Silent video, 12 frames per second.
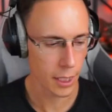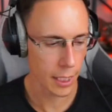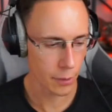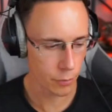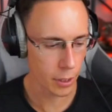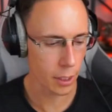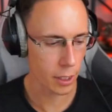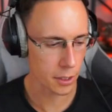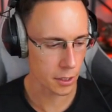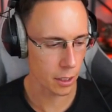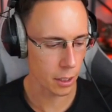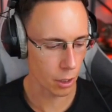and
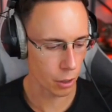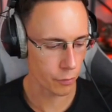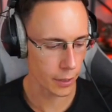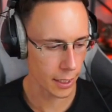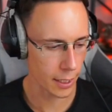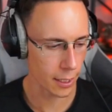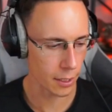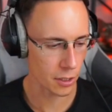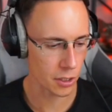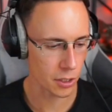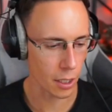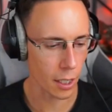realize that a lot of it at the
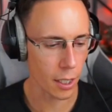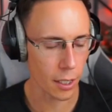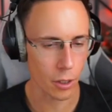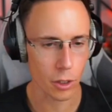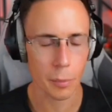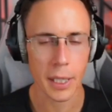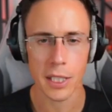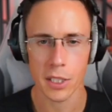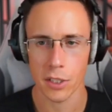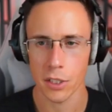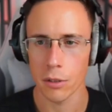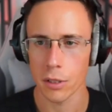start, on the
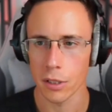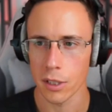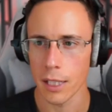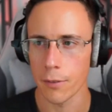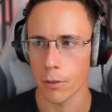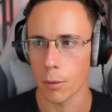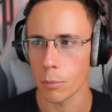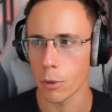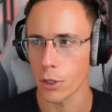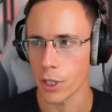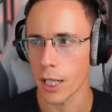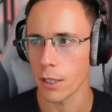basis that you can deliver a
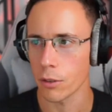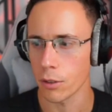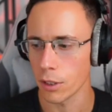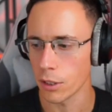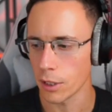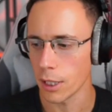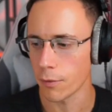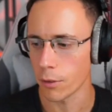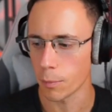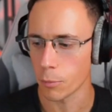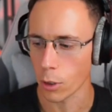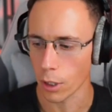project or you can deliver a
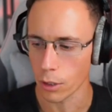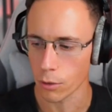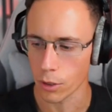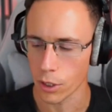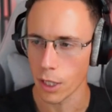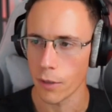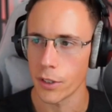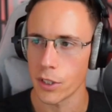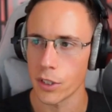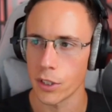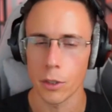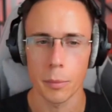product or a service,
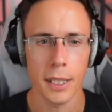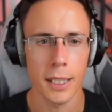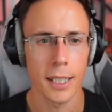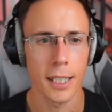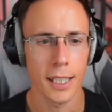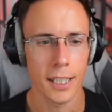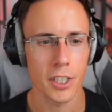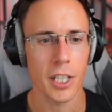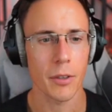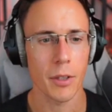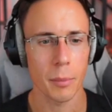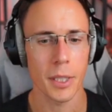is going to be
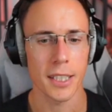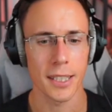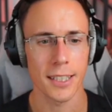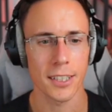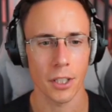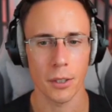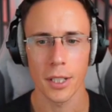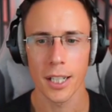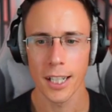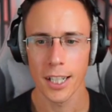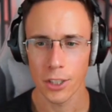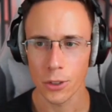generating business. So
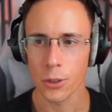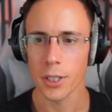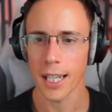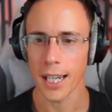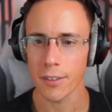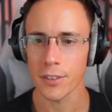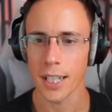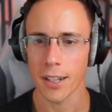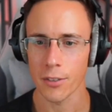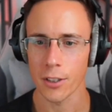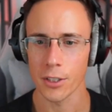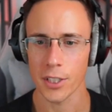you're going to
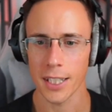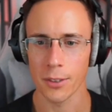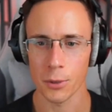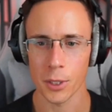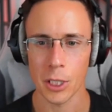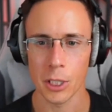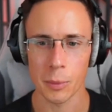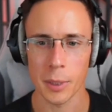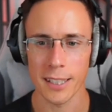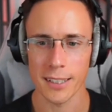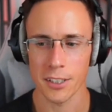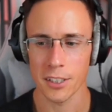have those skills, which goes
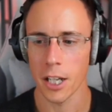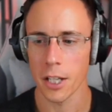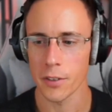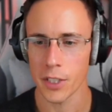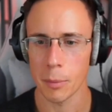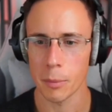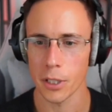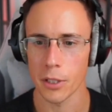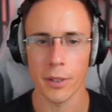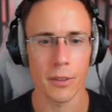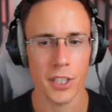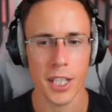back to the start of this episode
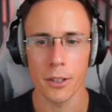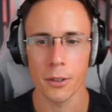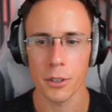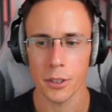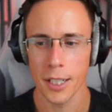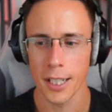around sales,